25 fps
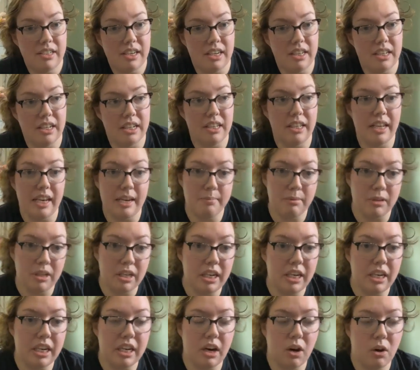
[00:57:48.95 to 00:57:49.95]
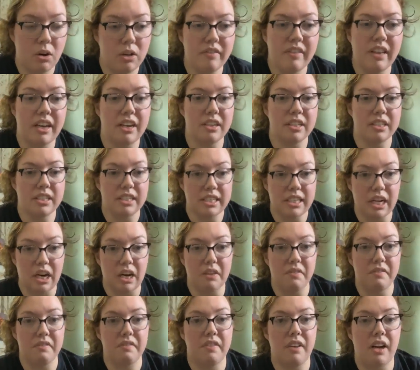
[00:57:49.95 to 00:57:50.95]
and then labeling and all of that good
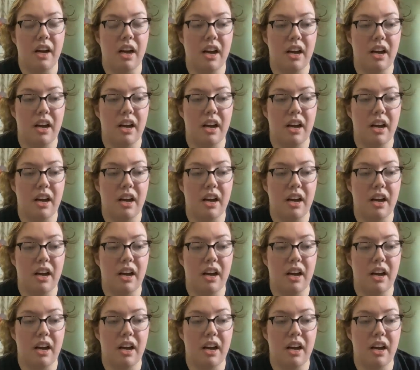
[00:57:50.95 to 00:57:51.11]
stuff.